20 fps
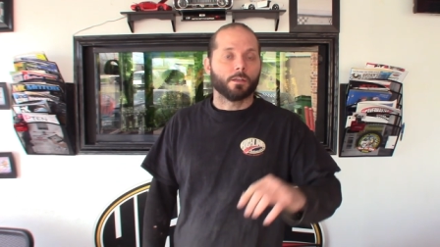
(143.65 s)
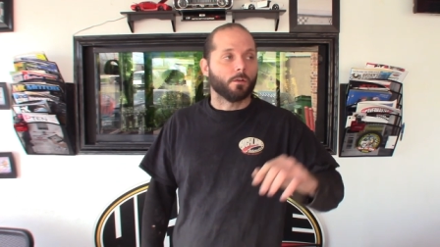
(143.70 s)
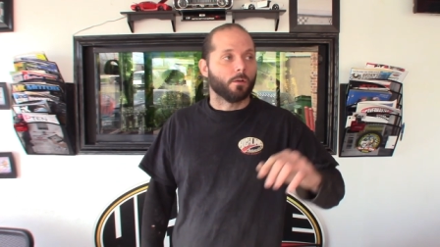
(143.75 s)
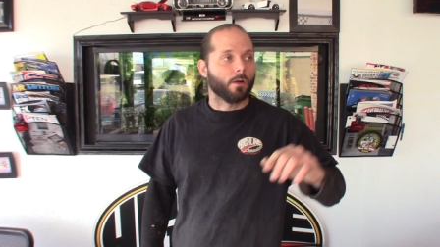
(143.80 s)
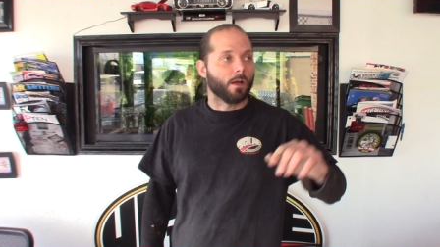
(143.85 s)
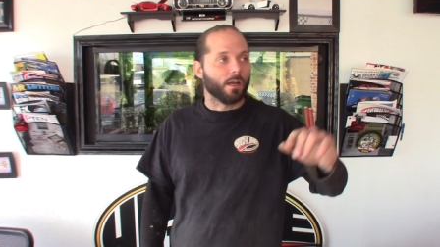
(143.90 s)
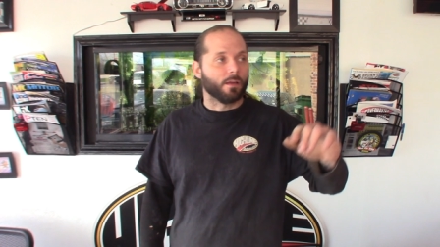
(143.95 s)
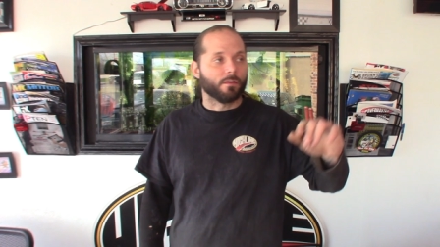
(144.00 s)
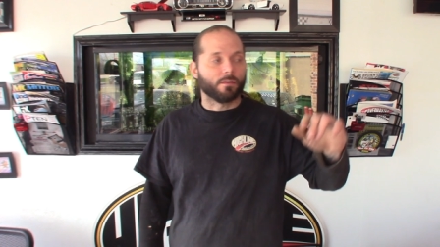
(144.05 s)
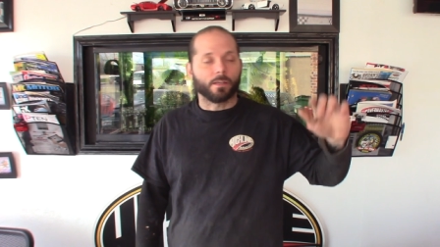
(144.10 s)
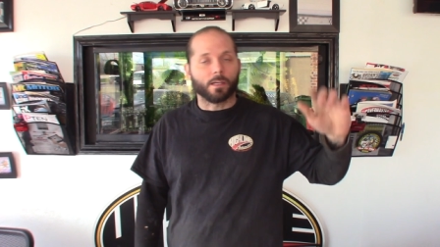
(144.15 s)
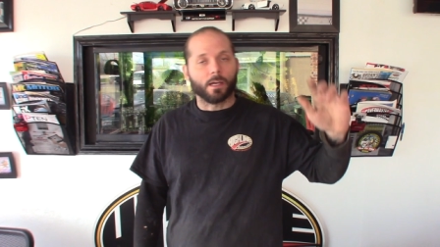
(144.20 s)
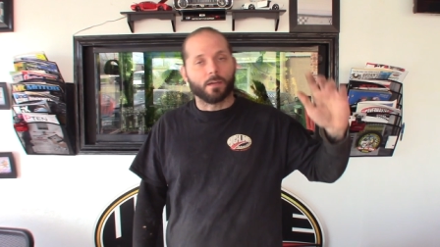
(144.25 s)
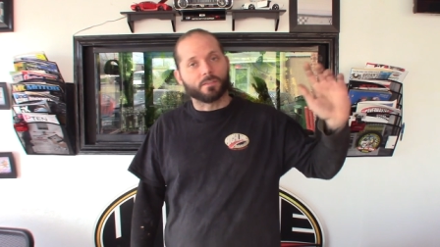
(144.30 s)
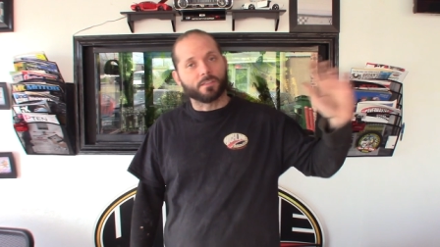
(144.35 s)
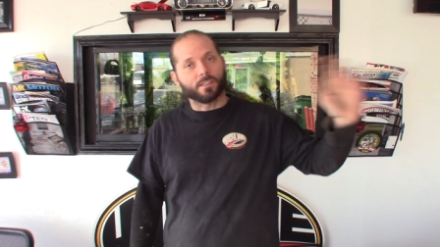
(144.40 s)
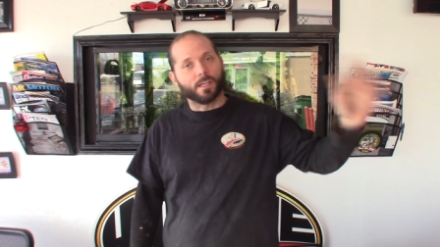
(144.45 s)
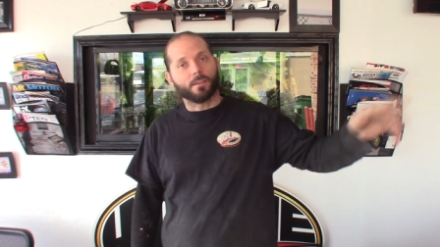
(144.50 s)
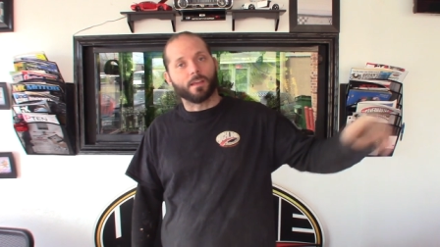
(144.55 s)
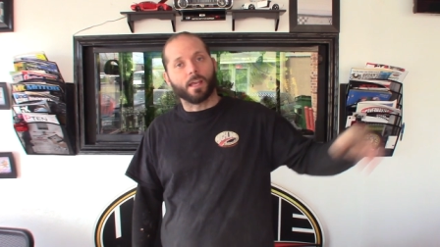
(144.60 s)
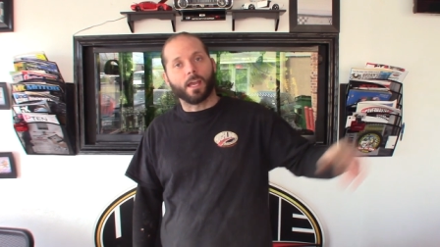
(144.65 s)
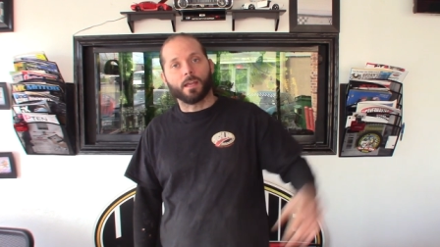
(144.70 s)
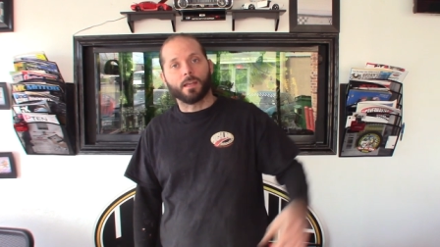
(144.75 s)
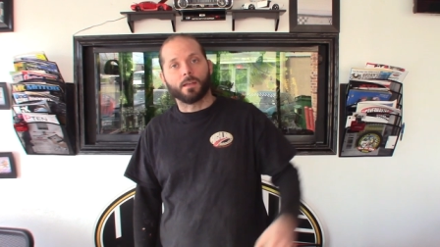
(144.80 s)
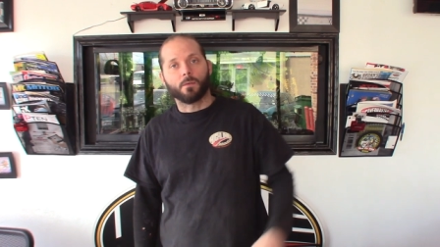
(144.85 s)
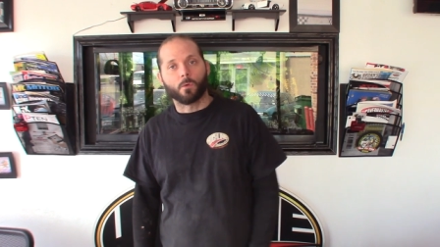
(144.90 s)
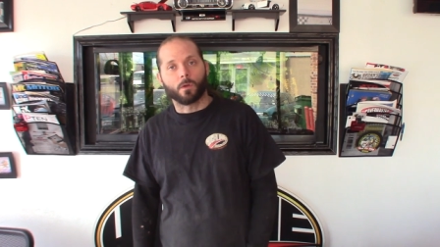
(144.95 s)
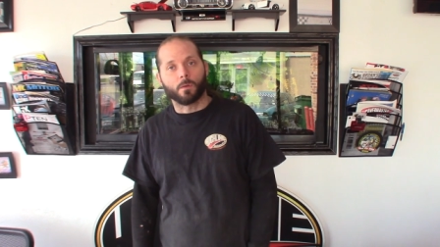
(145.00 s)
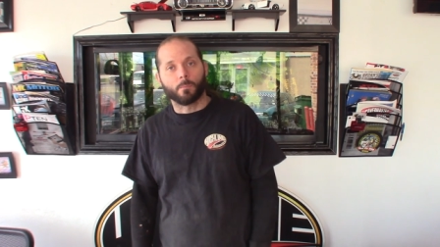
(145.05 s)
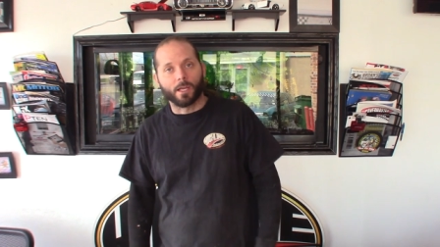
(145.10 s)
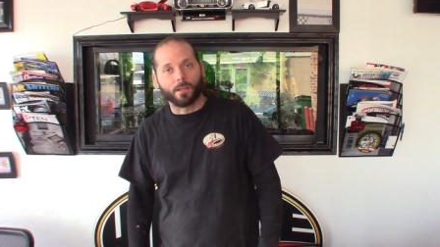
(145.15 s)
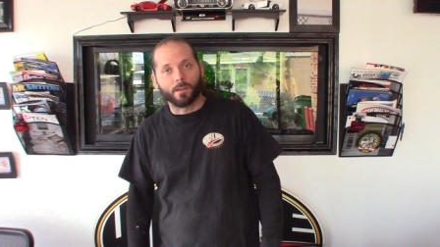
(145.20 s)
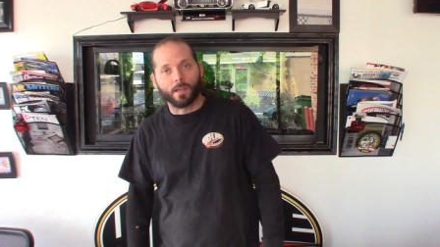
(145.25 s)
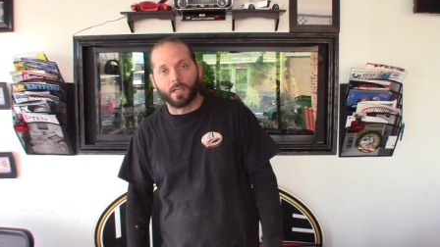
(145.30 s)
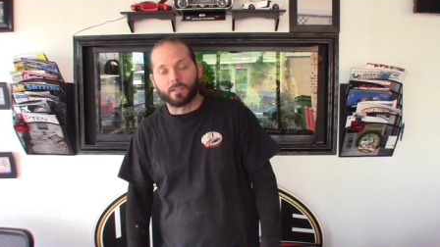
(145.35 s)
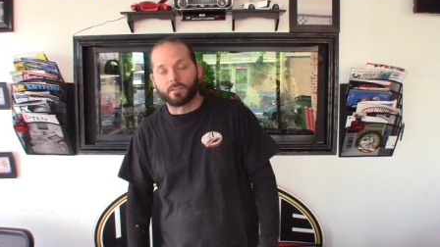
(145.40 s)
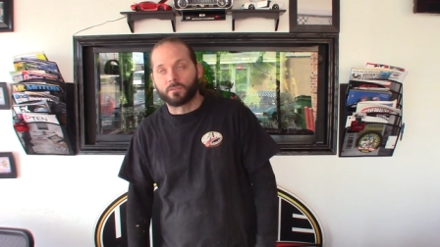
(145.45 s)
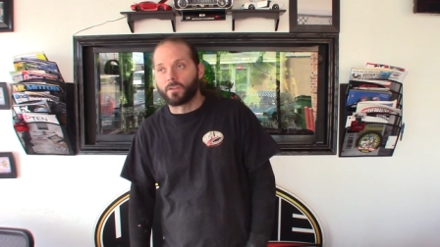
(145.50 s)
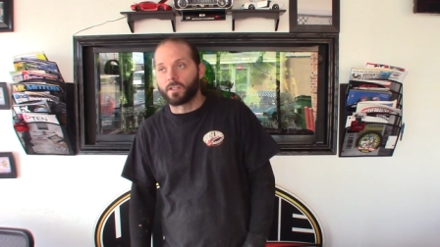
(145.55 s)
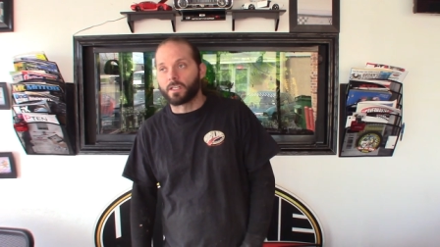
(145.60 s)
You know, I think I've said that in one of my
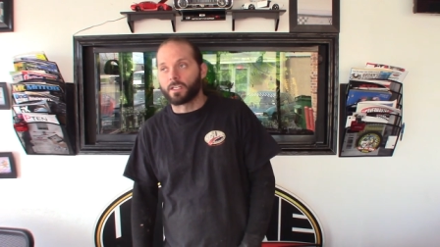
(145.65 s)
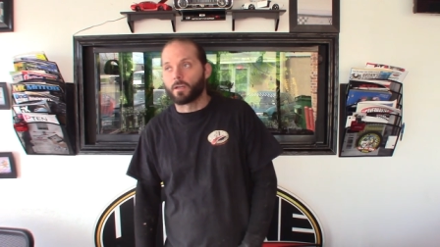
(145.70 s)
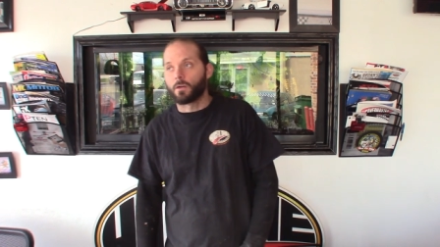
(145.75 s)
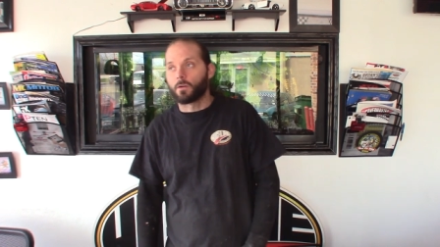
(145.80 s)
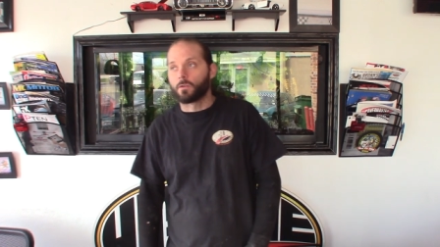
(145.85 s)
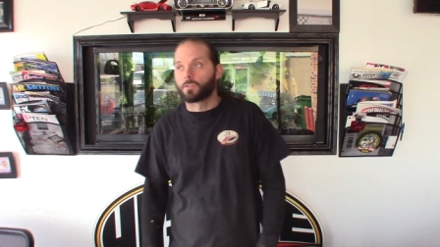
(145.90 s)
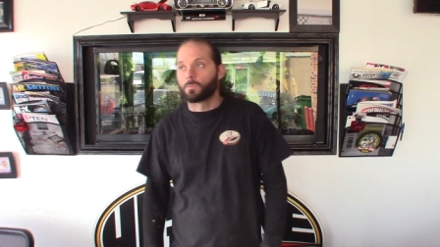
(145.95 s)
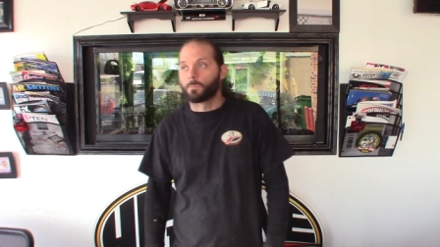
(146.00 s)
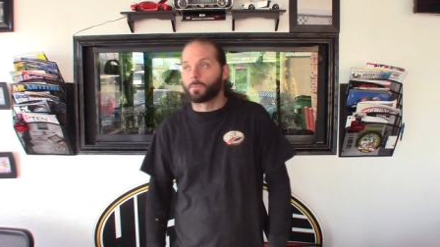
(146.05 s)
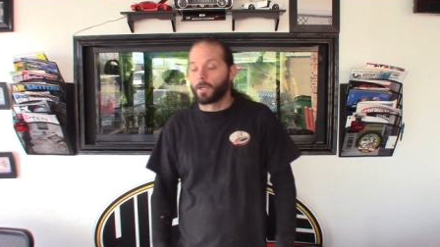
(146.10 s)
last videos,